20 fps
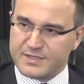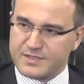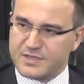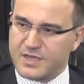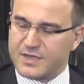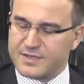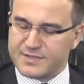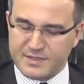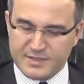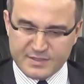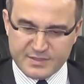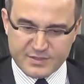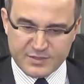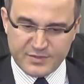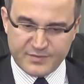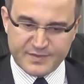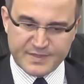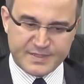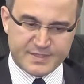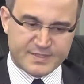consular
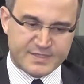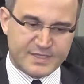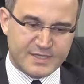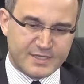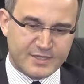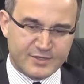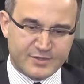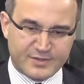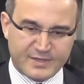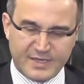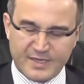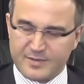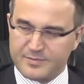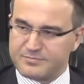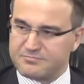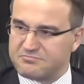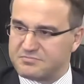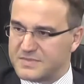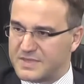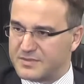services include like
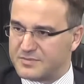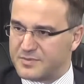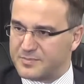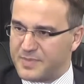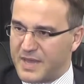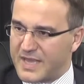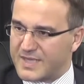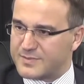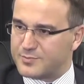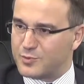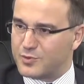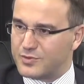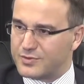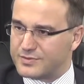the passport,